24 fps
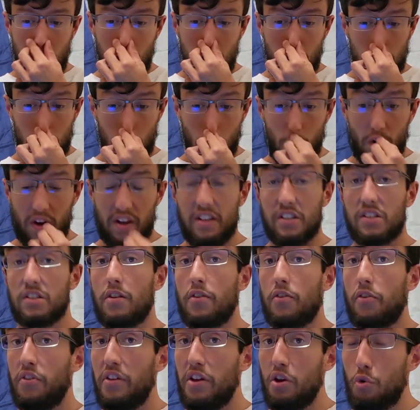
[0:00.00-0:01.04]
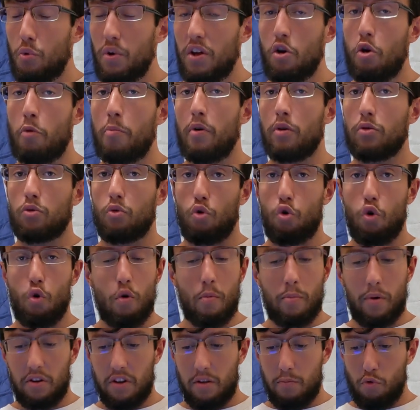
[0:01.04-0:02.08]
So his theory about lower
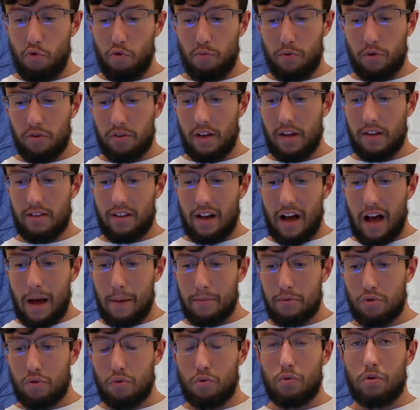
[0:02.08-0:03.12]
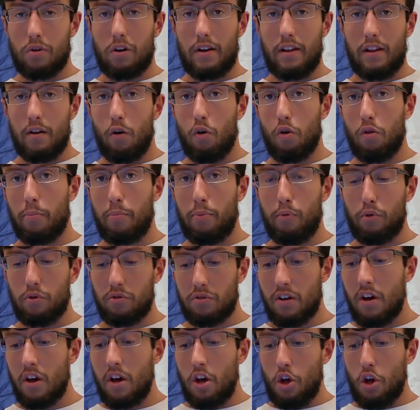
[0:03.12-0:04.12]
body movement is absolutely on point.